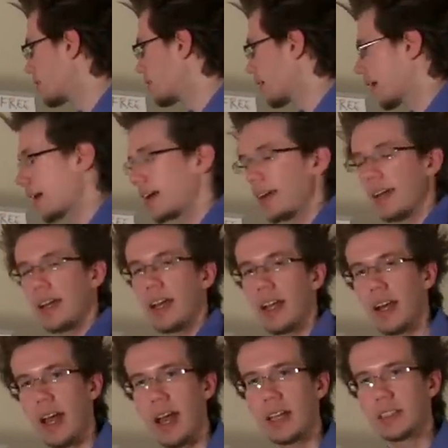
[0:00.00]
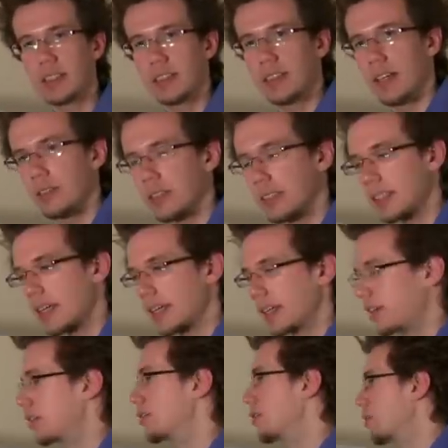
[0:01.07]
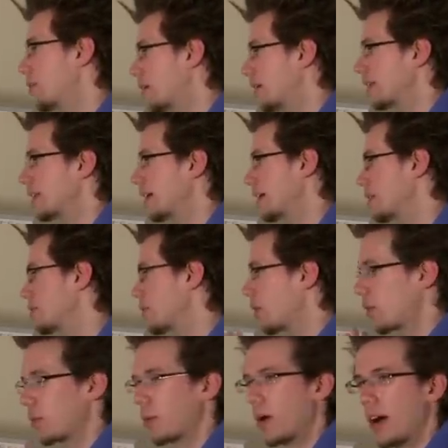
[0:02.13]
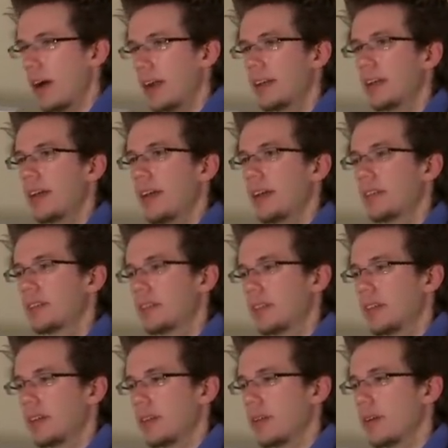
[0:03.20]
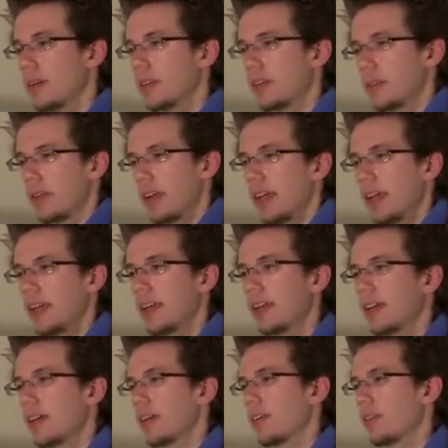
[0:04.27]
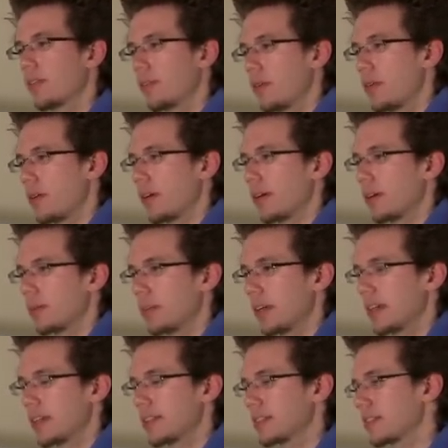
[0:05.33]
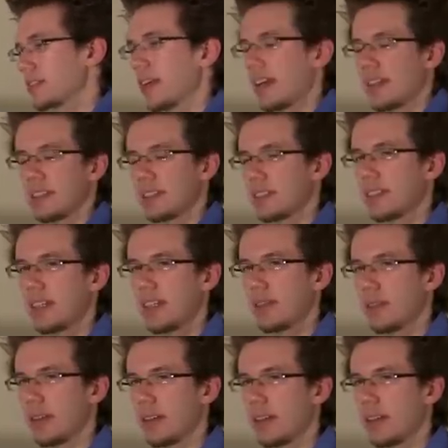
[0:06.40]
Okay, and it has to sound steady. You don't want this. 1, 2, 3, 4, because that isn't even.